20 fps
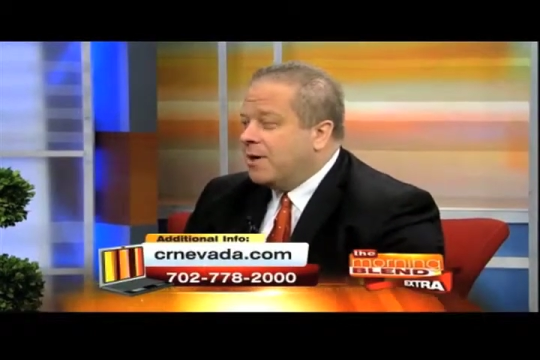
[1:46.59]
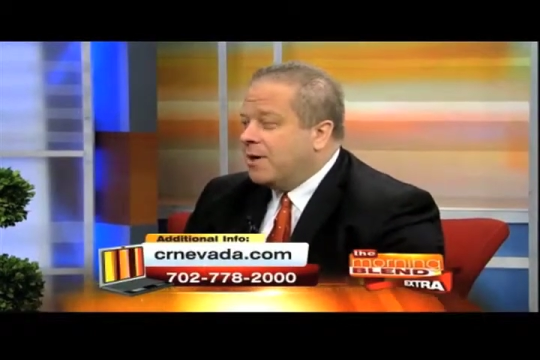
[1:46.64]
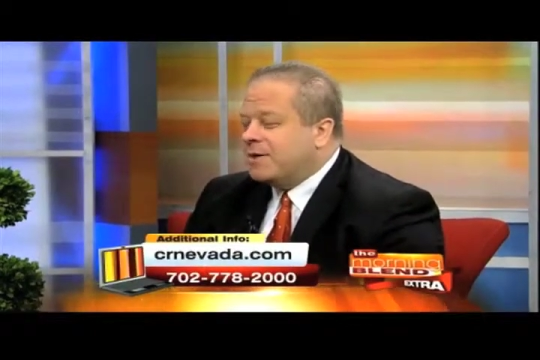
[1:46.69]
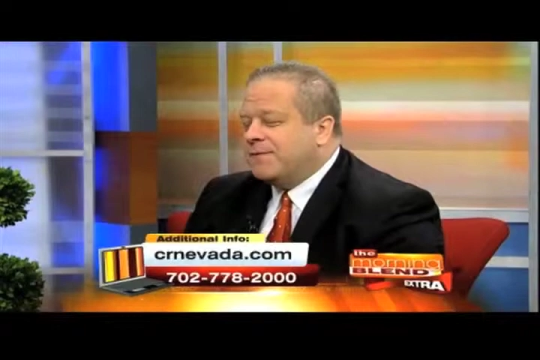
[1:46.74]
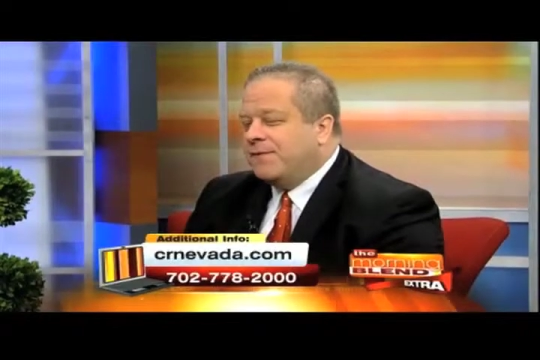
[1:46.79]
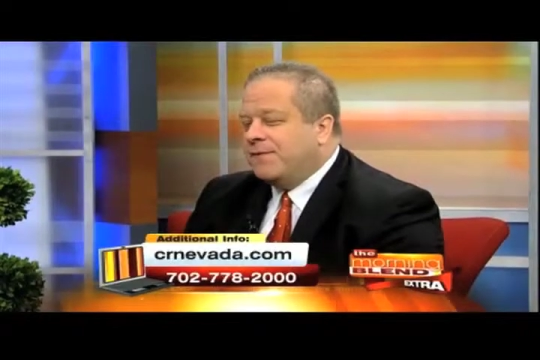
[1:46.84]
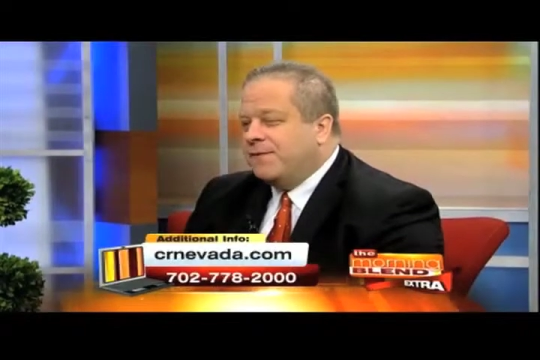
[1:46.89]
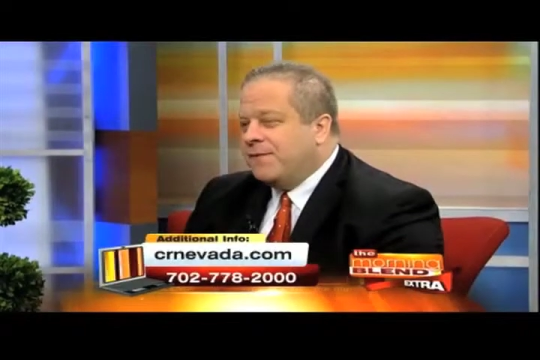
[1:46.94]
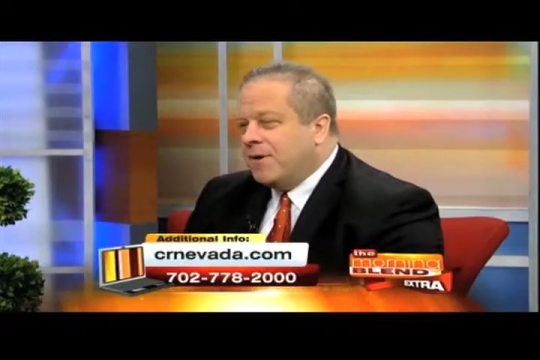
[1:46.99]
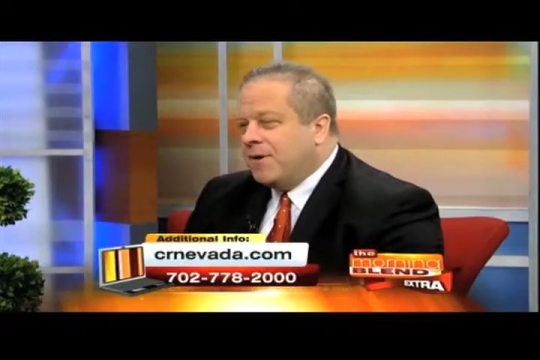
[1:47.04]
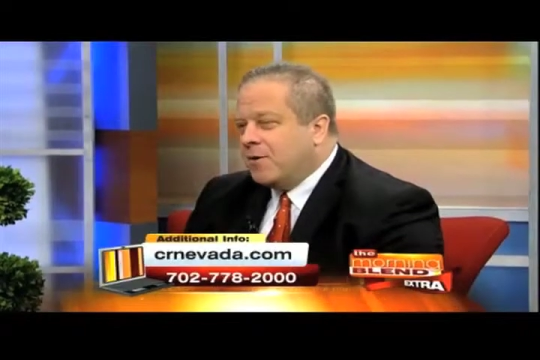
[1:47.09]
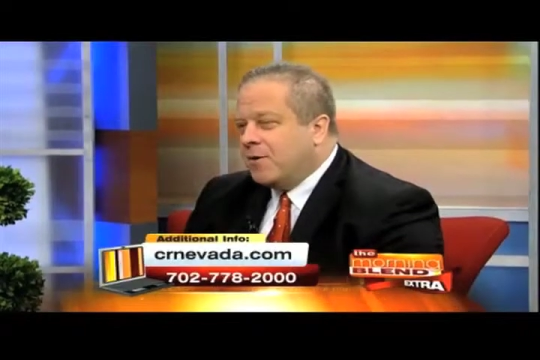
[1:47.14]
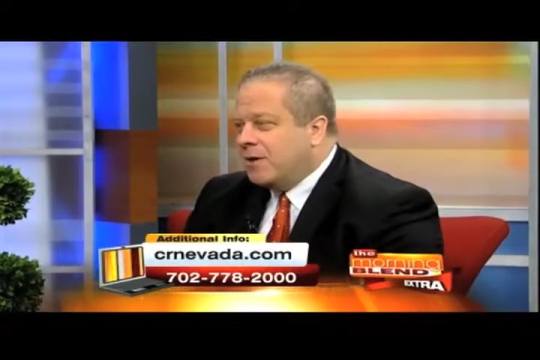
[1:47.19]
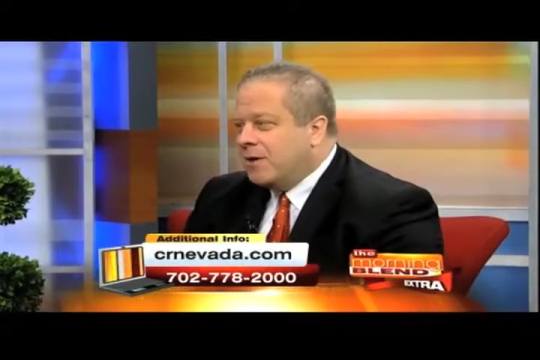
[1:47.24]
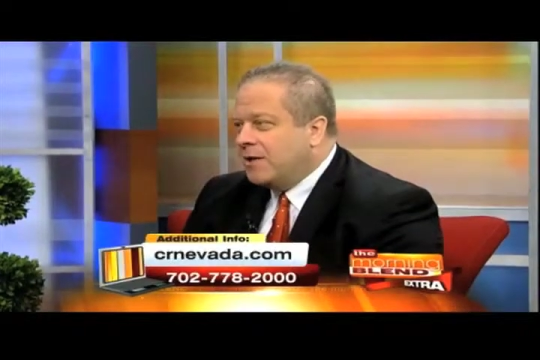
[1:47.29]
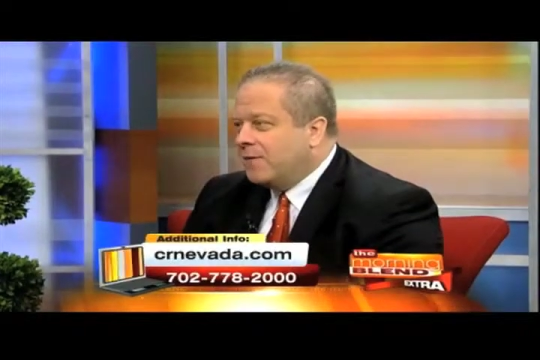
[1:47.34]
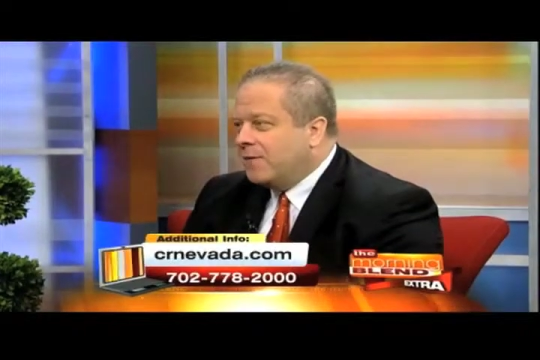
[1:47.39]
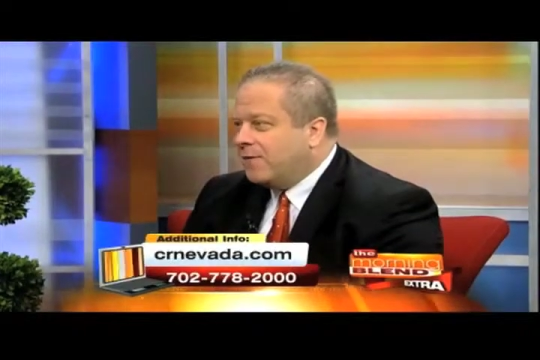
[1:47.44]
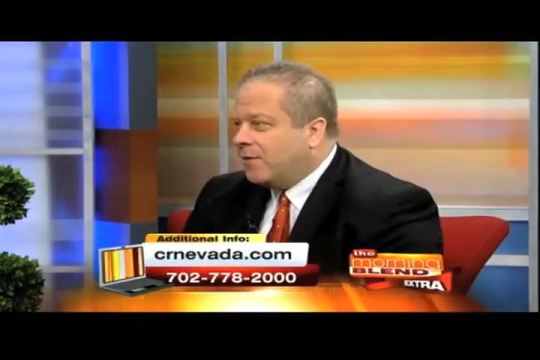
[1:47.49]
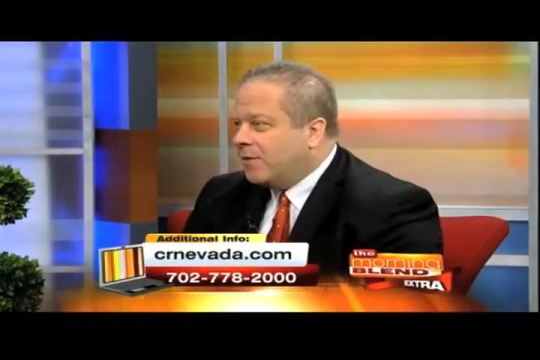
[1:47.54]
It's very
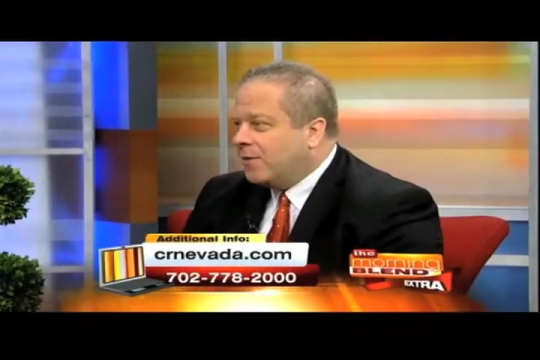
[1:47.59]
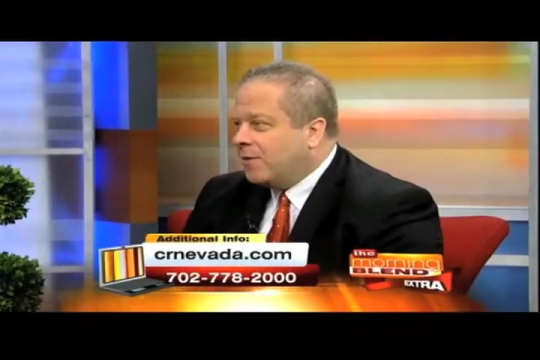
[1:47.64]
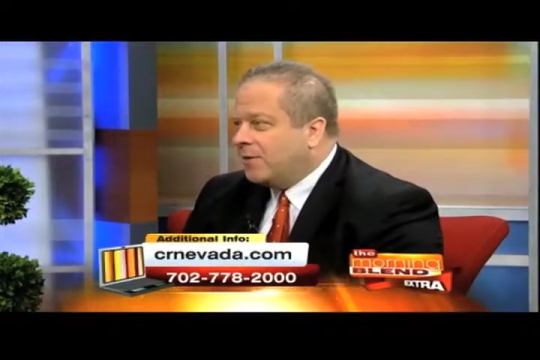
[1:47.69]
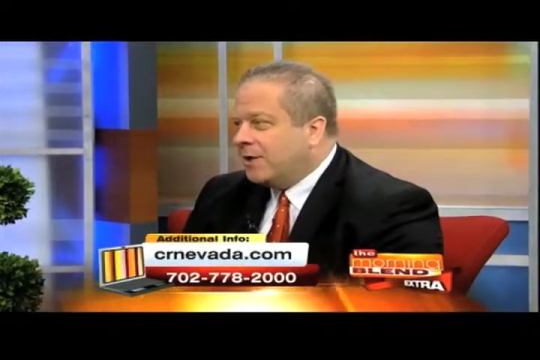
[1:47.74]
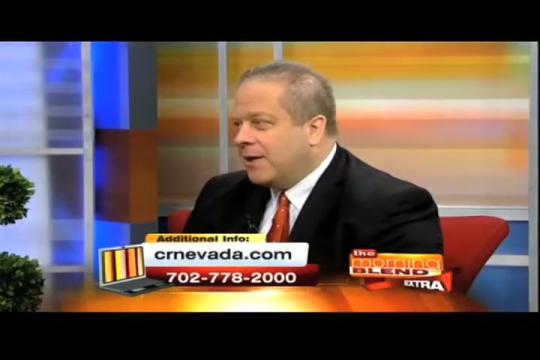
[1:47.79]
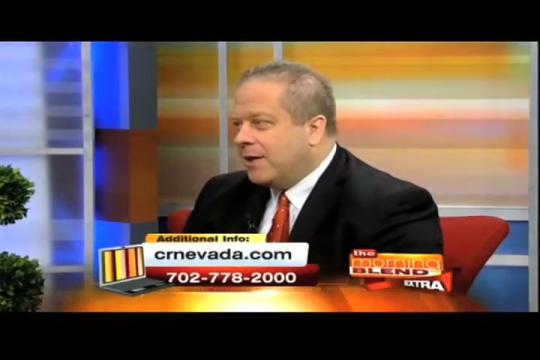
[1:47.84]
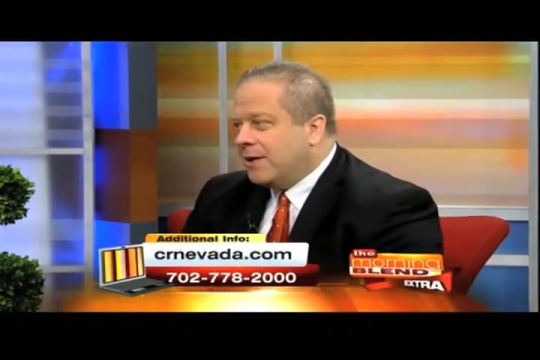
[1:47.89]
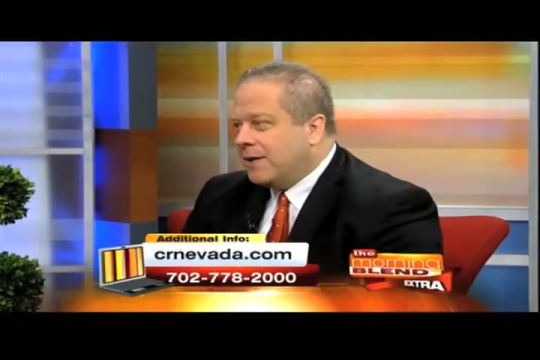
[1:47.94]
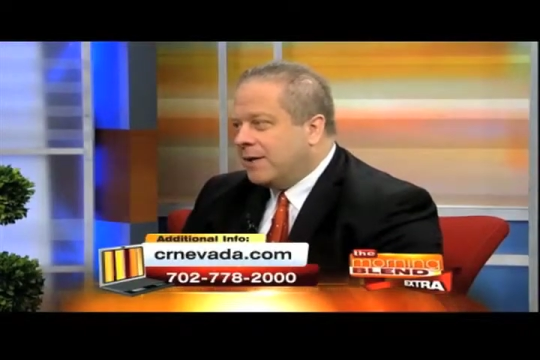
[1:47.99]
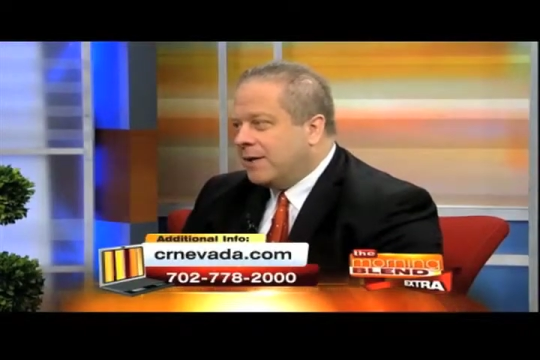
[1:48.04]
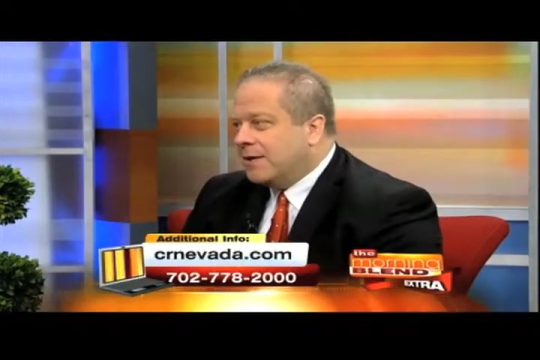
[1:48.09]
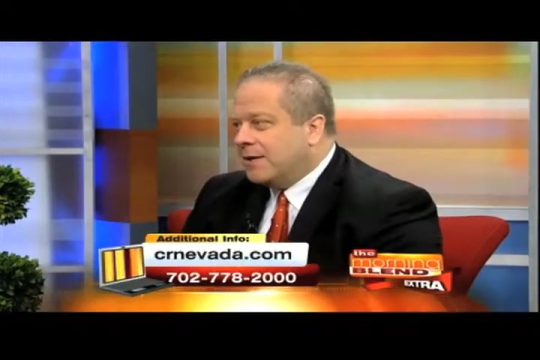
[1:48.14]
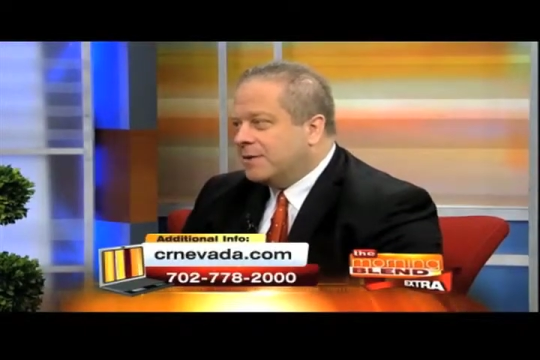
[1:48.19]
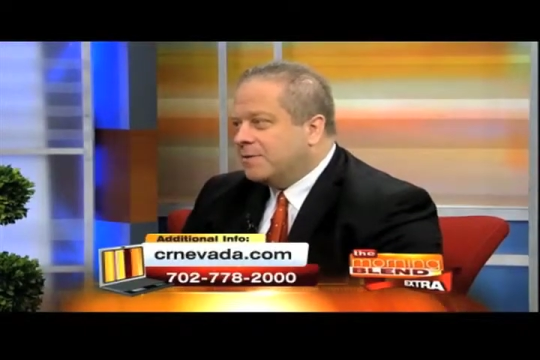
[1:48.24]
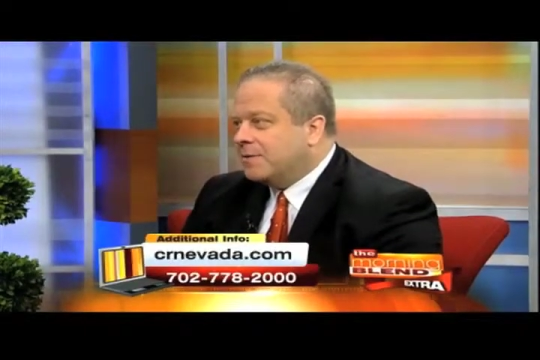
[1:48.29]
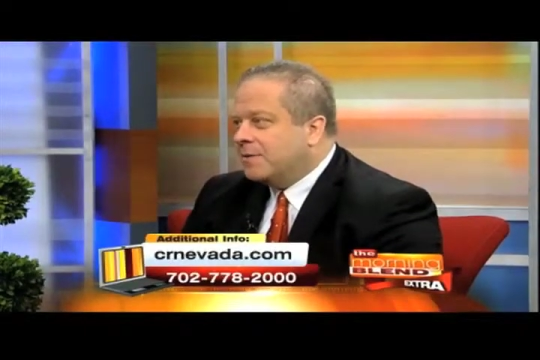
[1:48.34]
difficult to get things